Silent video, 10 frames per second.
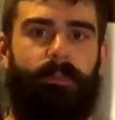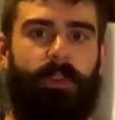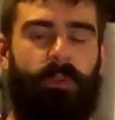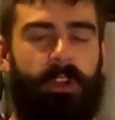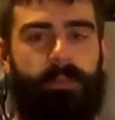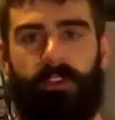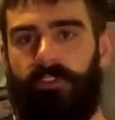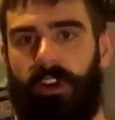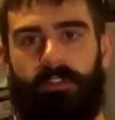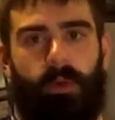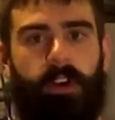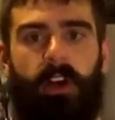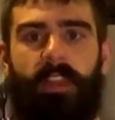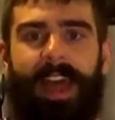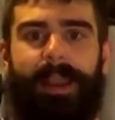between computer software and
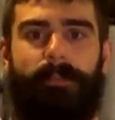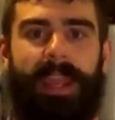all that,